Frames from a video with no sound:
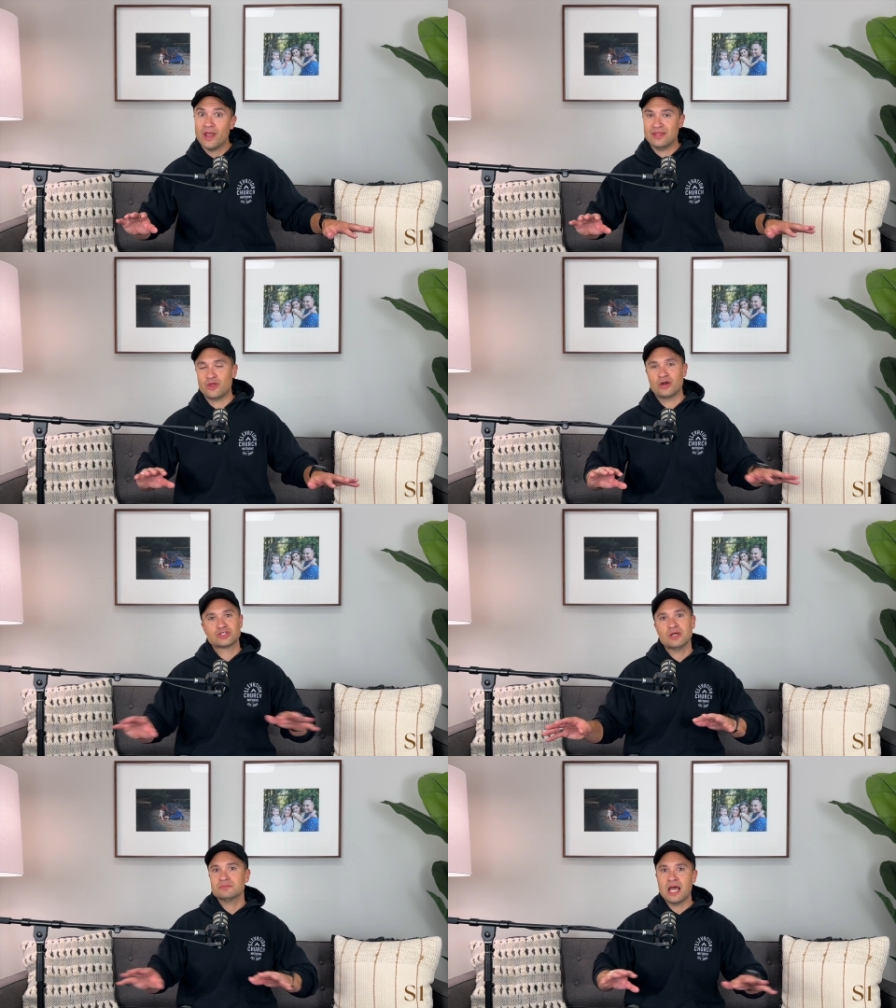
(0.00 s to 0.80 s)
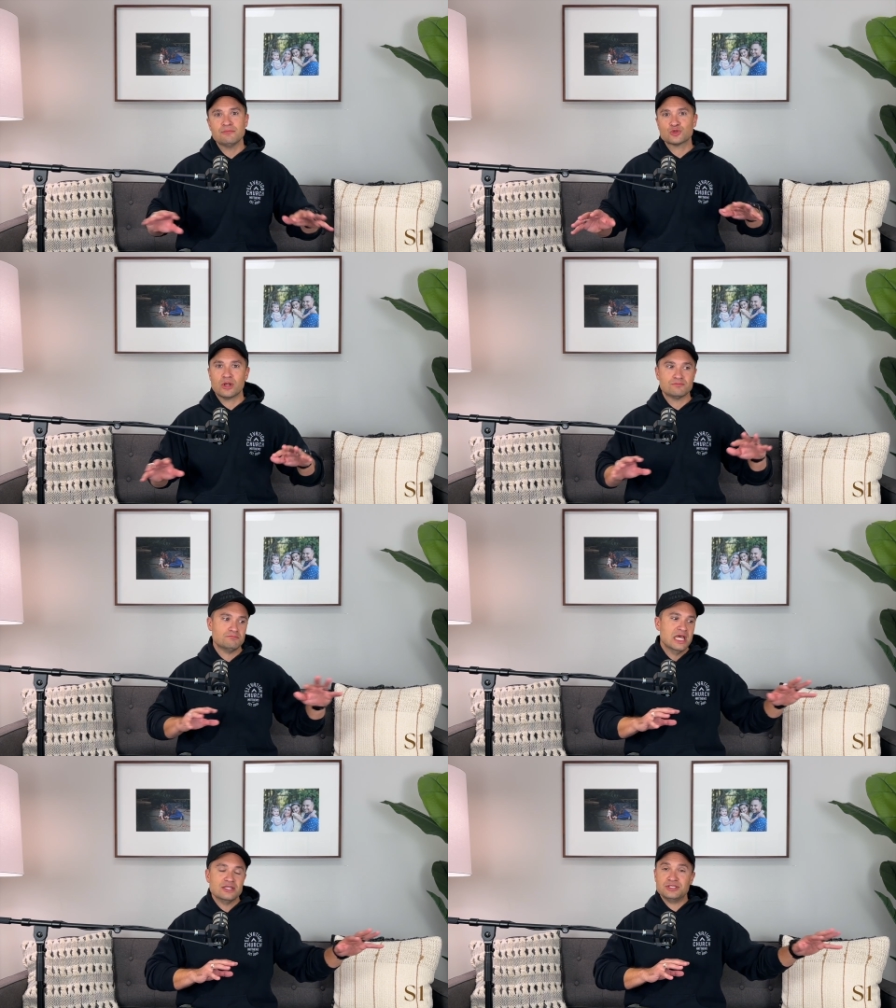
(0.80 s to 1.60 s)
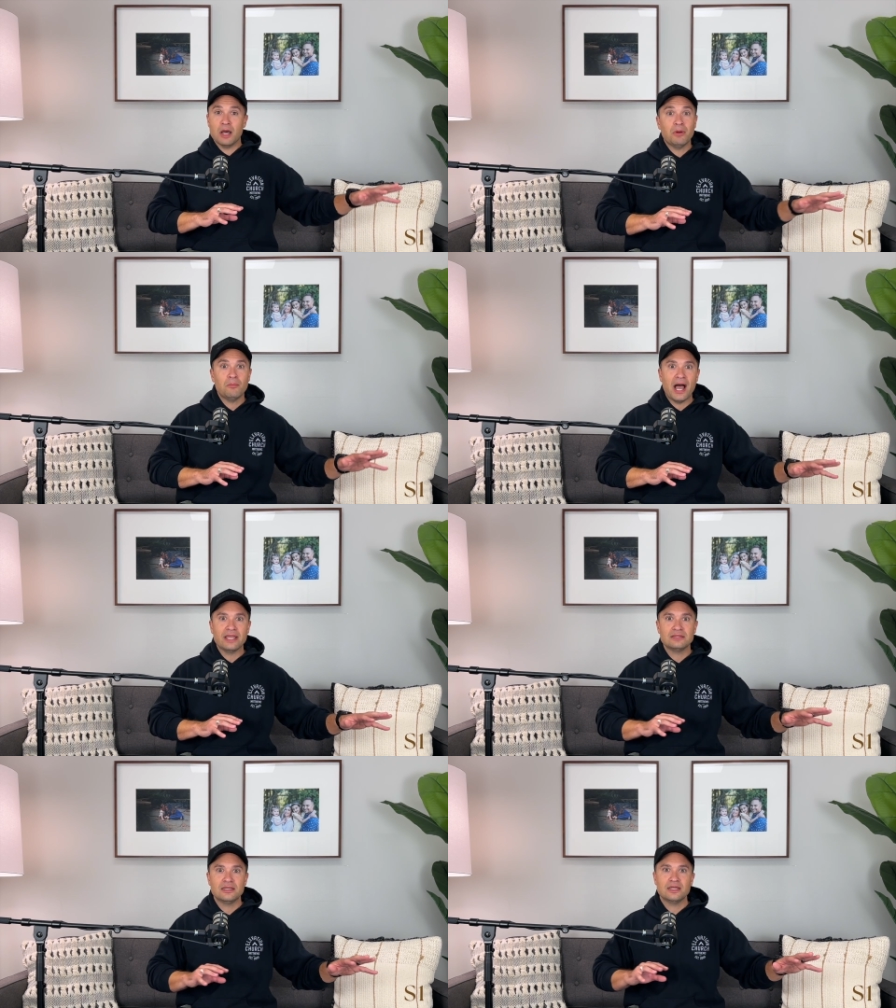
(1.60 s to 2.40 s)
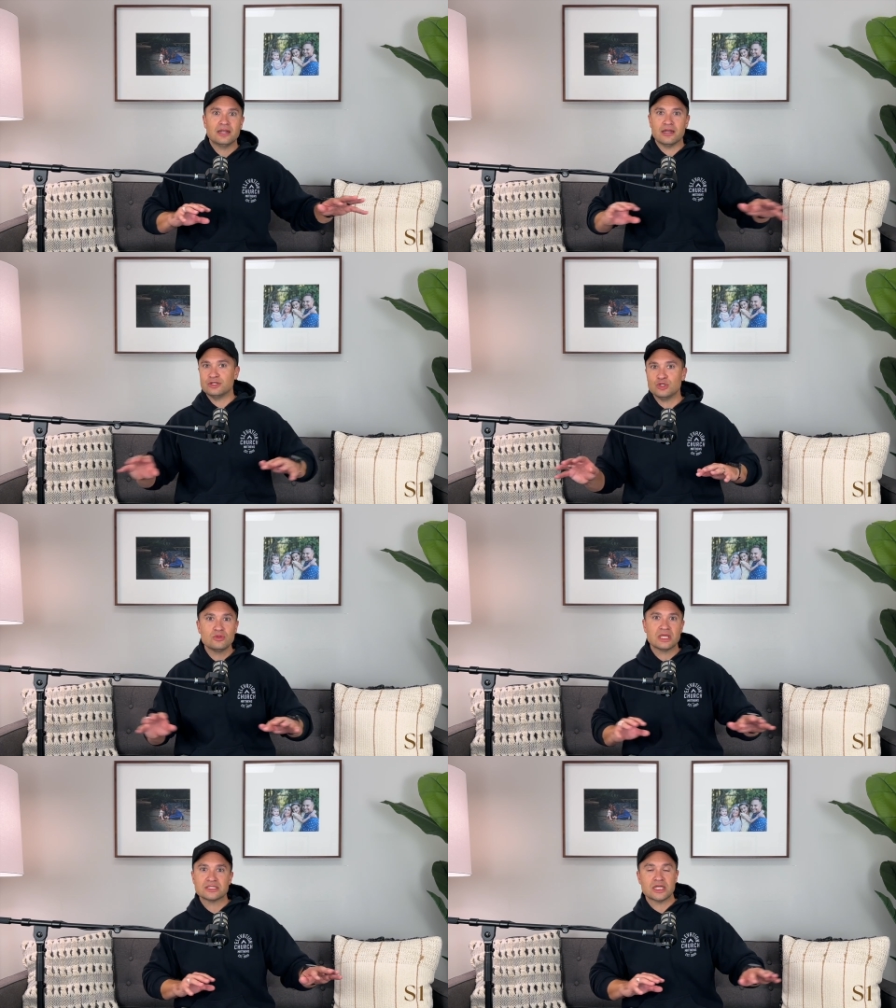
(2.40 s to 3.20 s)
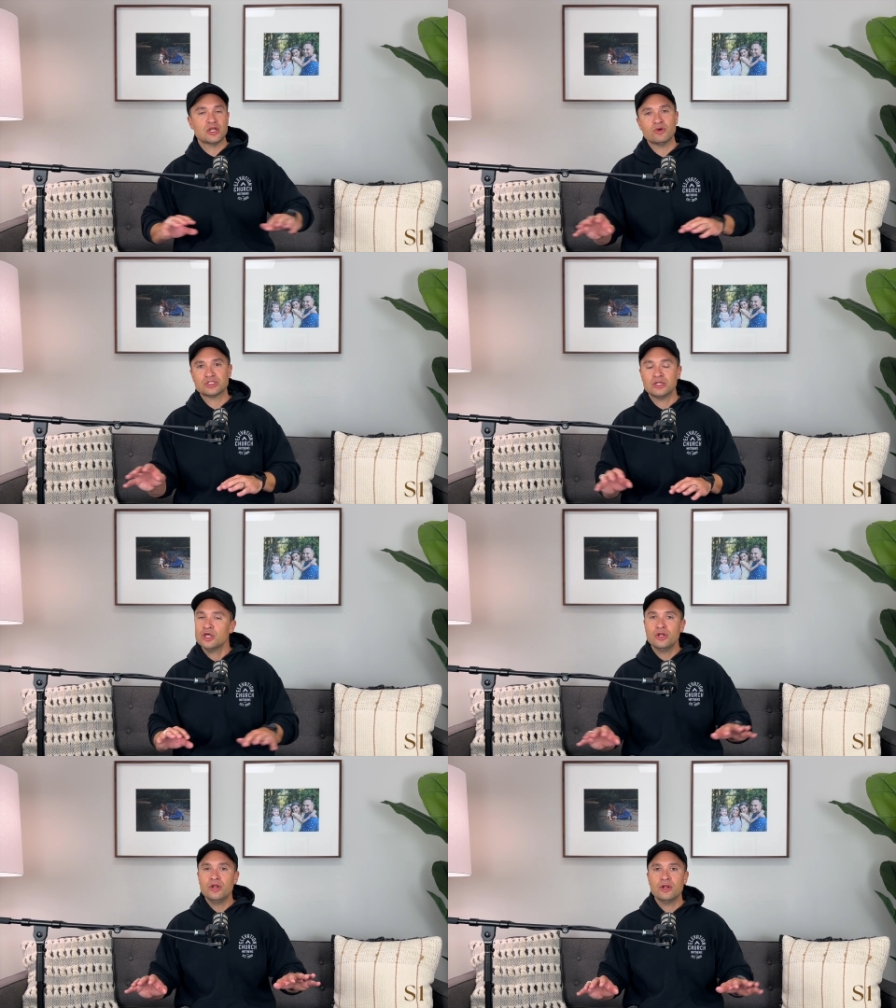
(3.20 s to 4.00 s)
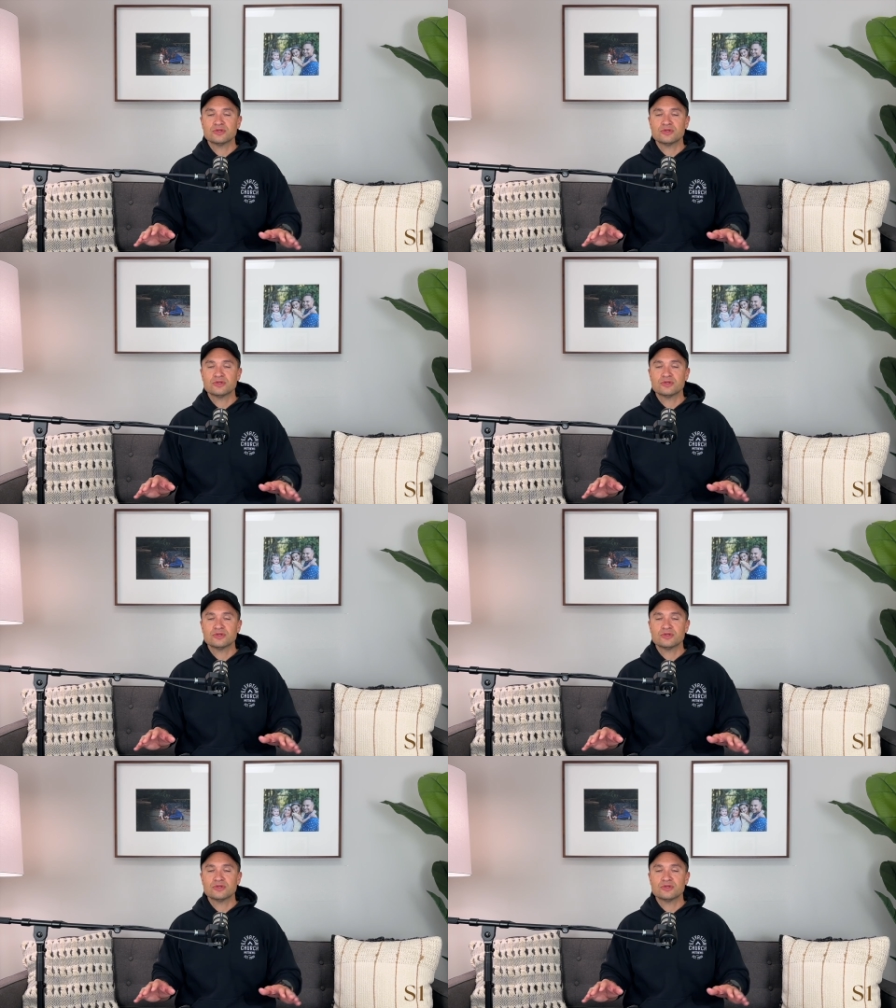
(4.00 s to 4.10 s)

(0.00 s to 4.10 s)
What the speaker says: and there are some times where I'm double-minded and I do things I know I shouldn't. No.